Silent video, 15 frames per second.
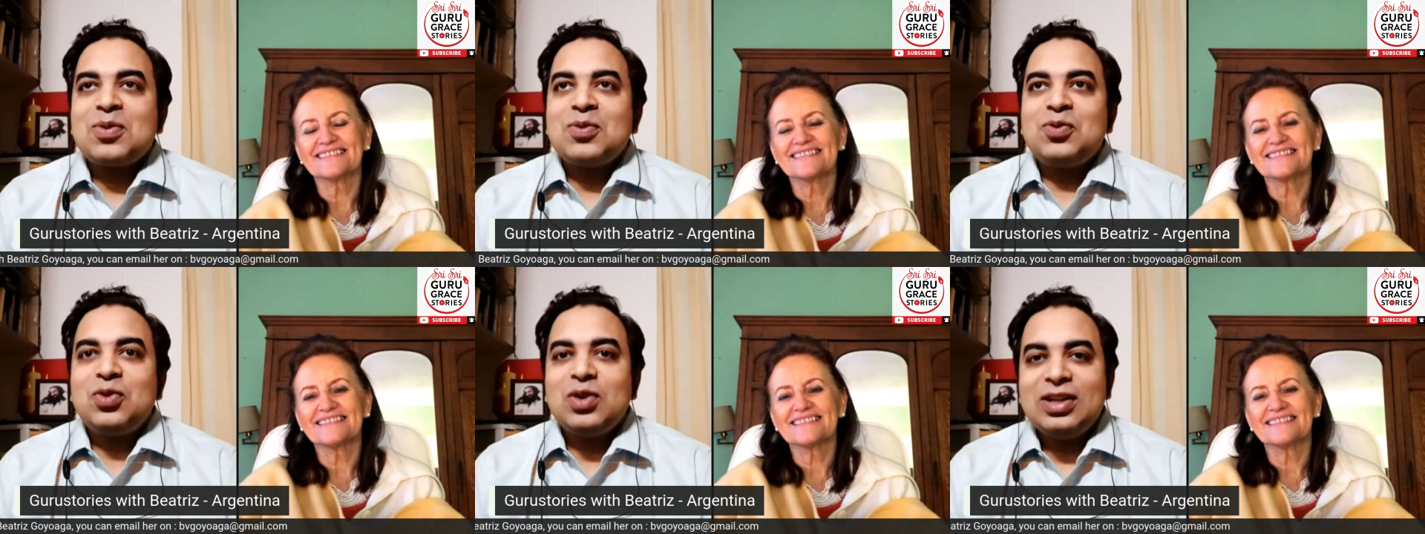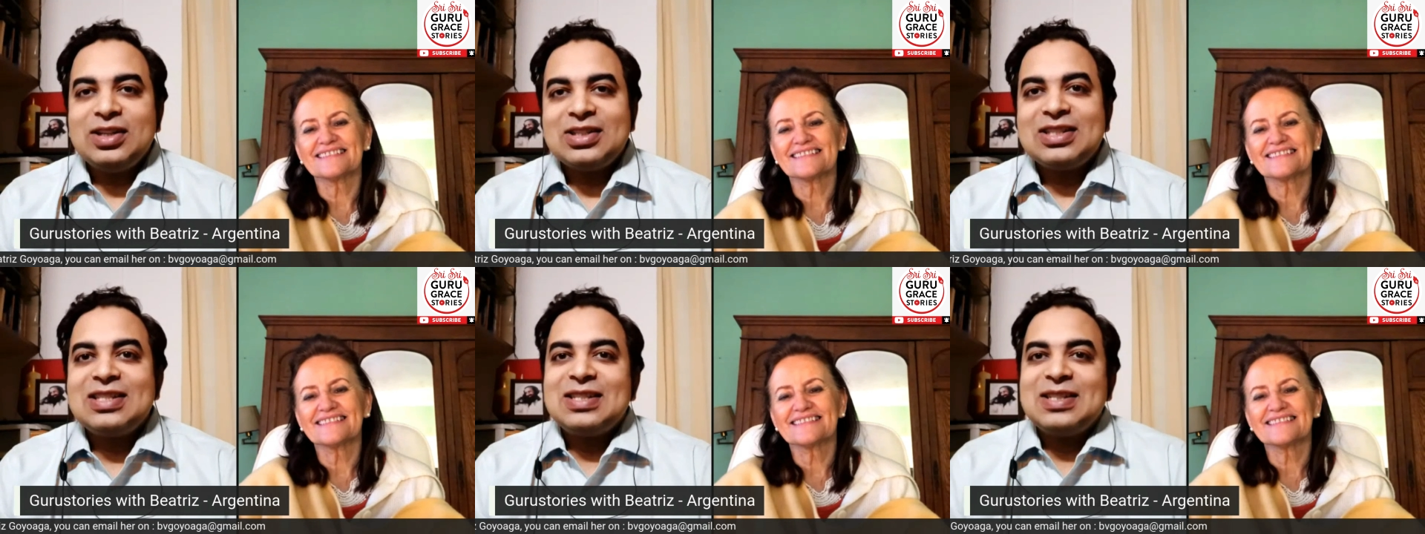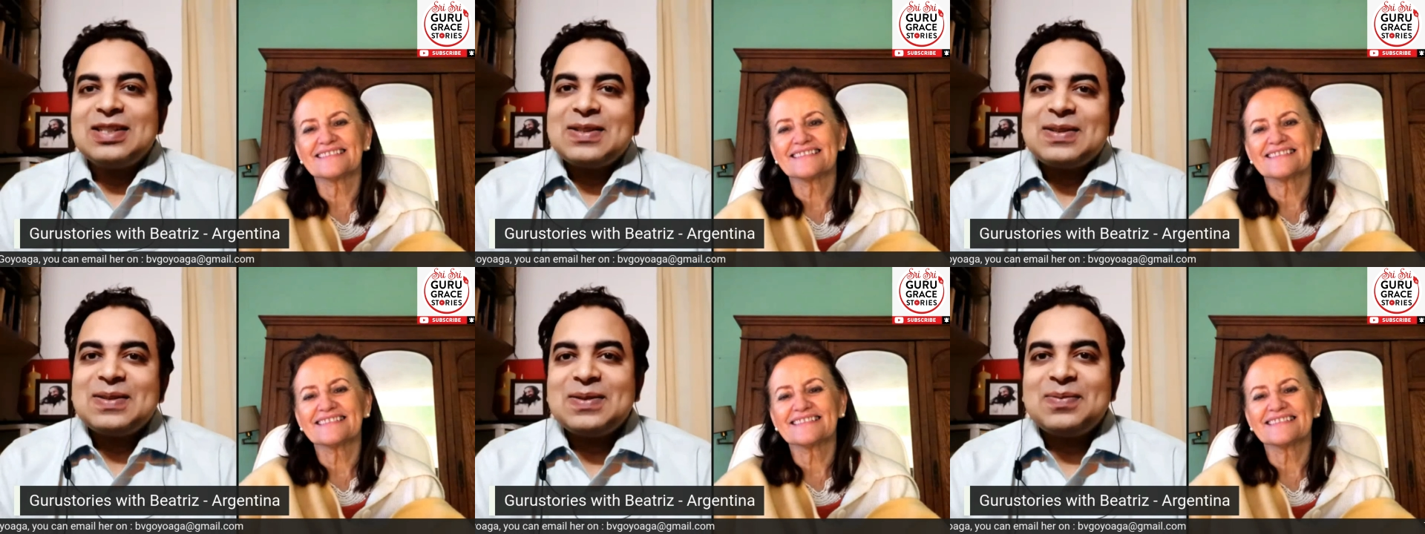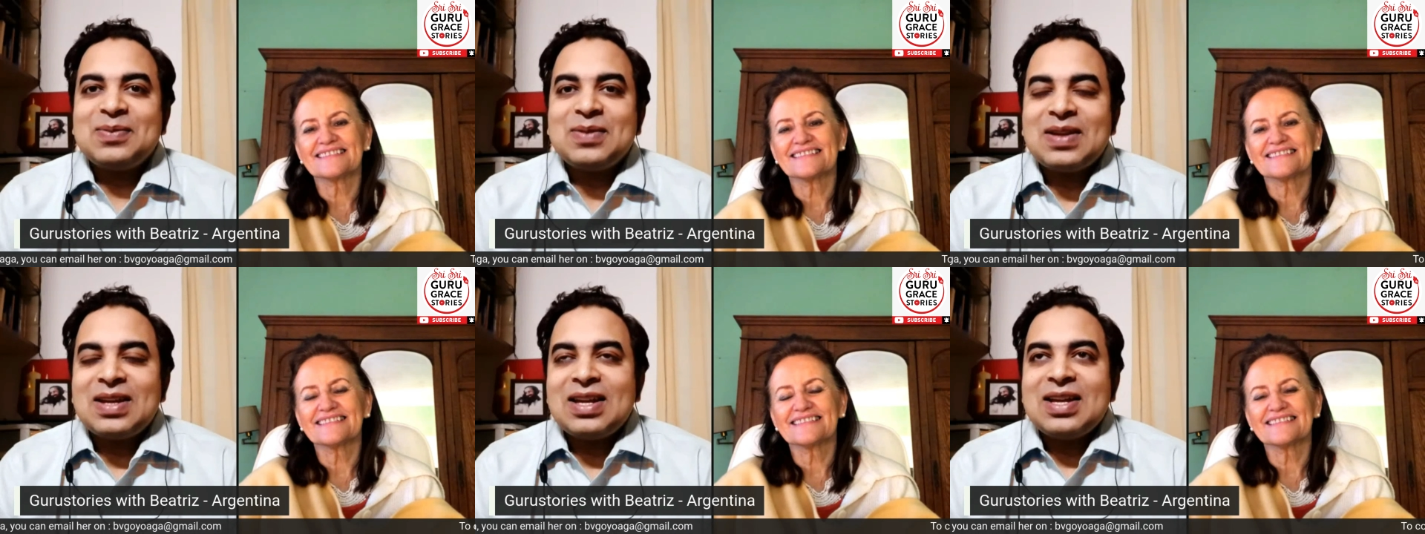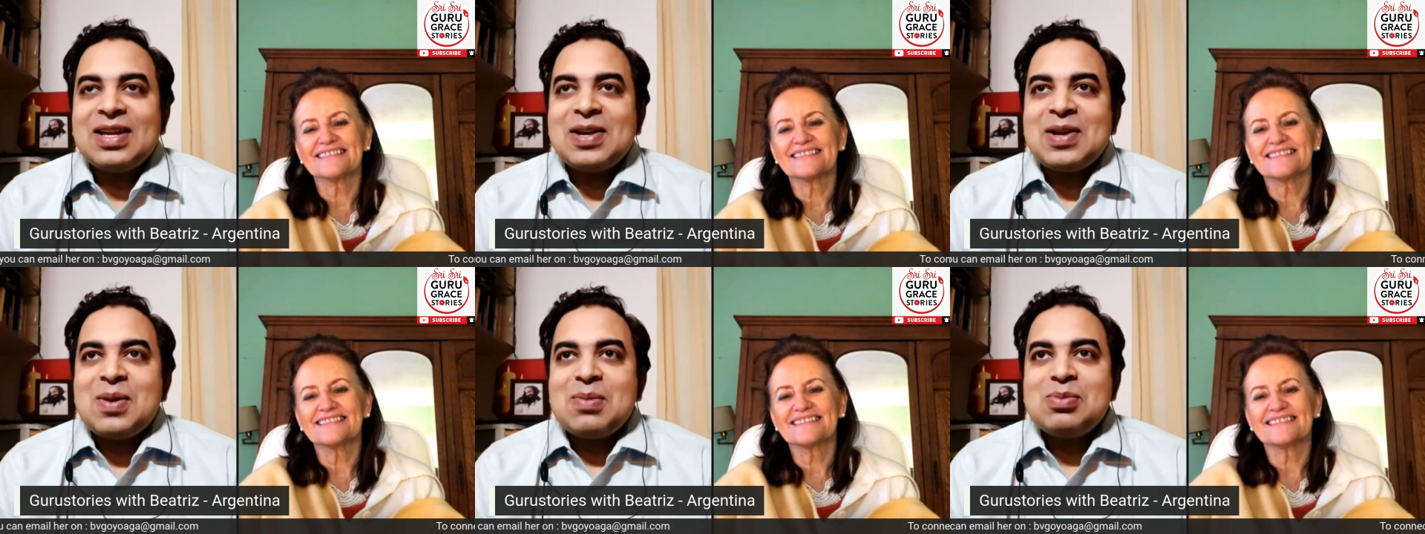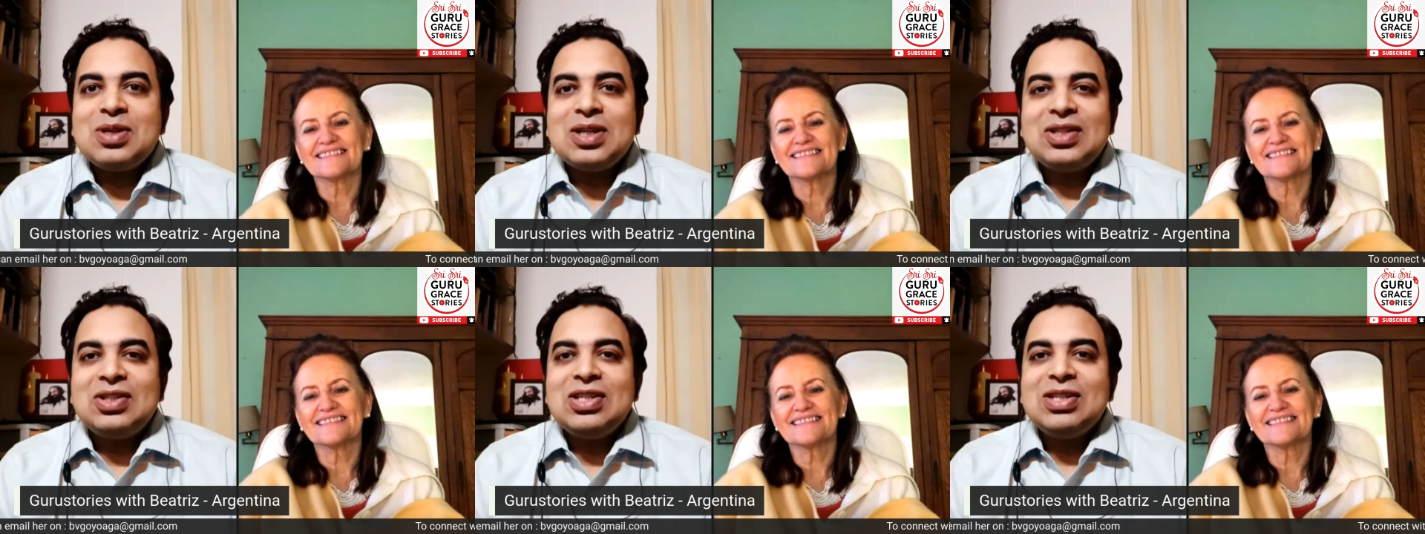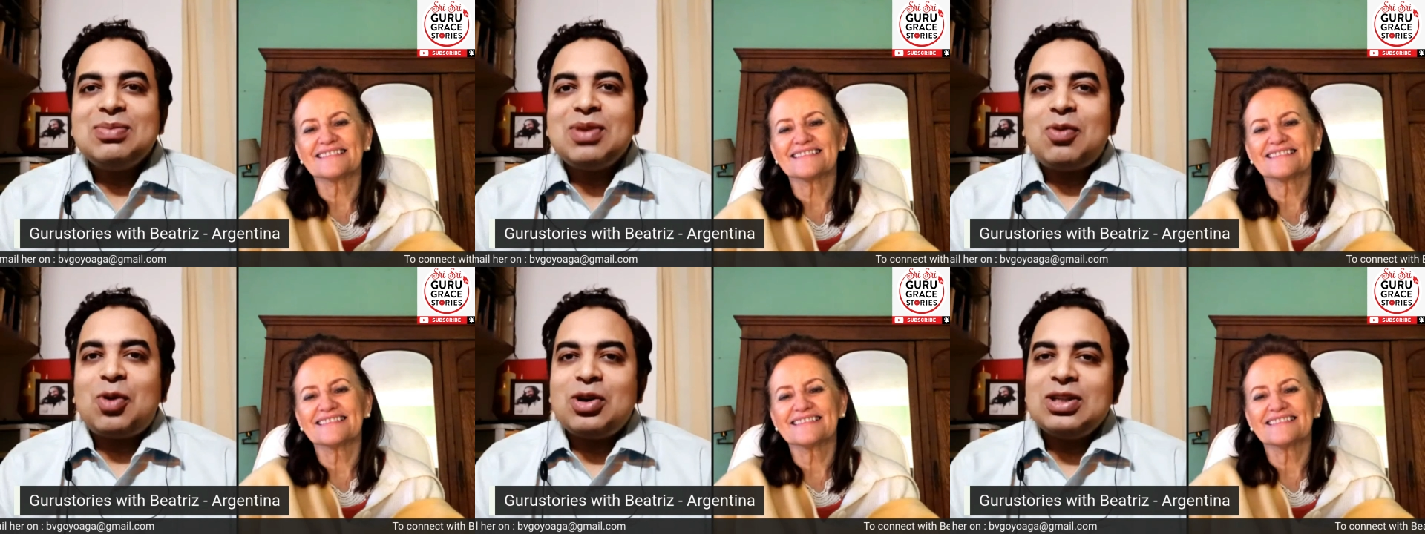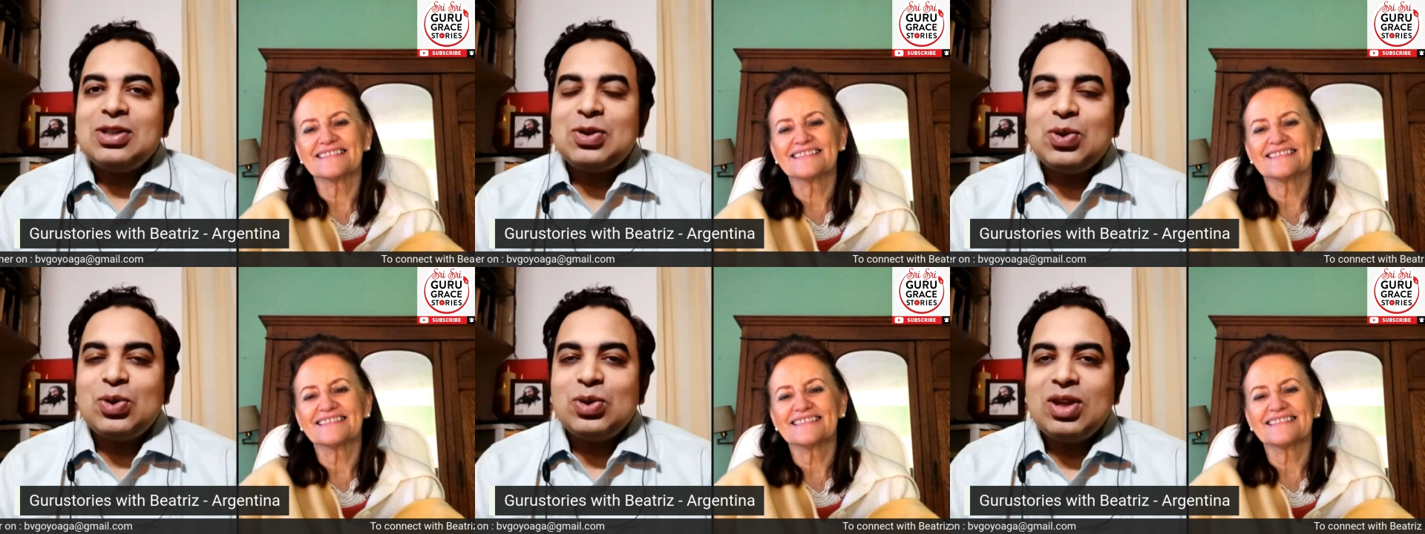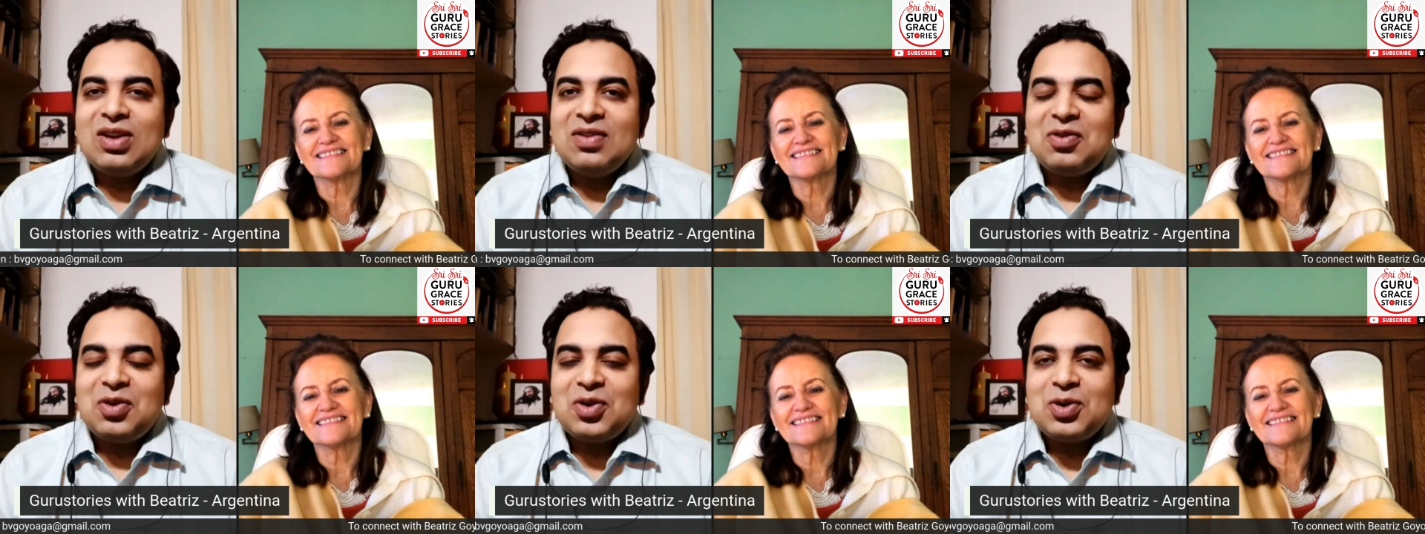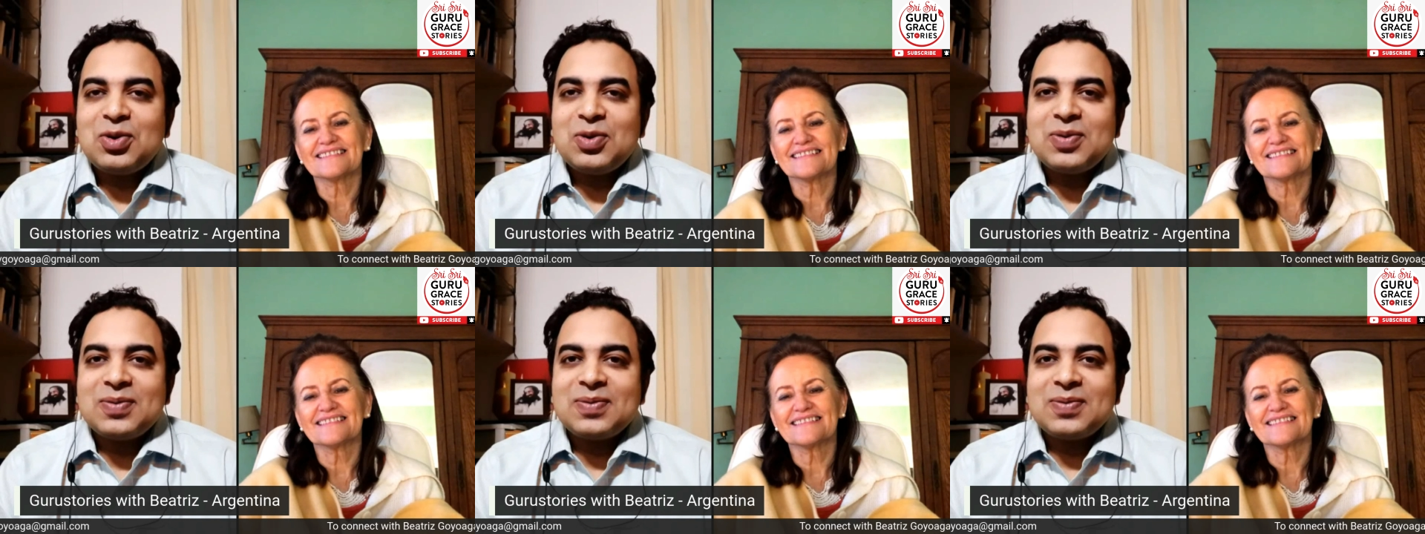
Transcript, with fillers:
Speaker 1: First, Beatrice what is Gurudev for you?